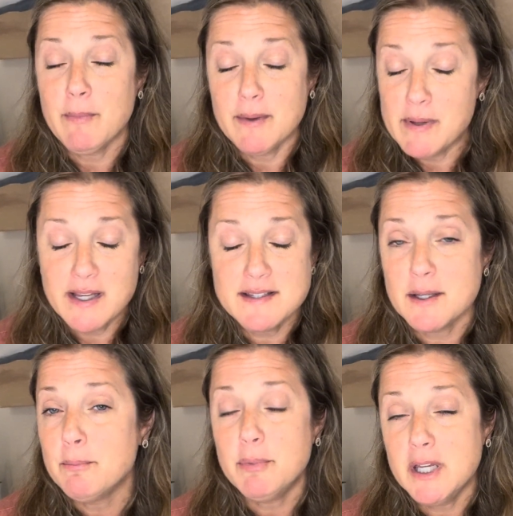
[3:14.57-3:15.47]
plays
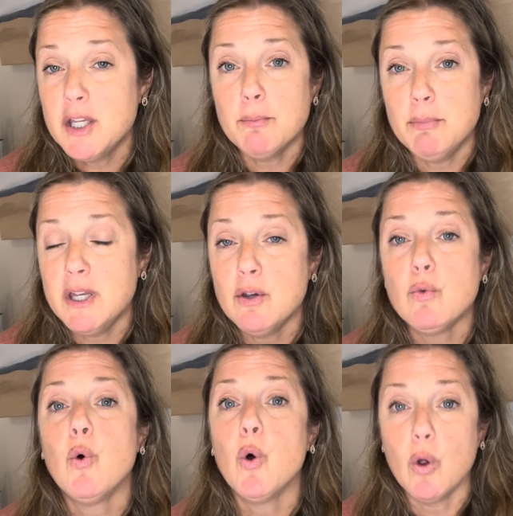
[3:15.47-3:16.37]
a big
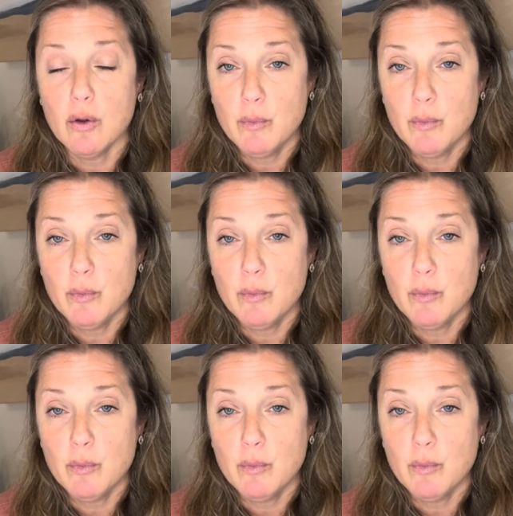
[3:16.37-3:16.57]
role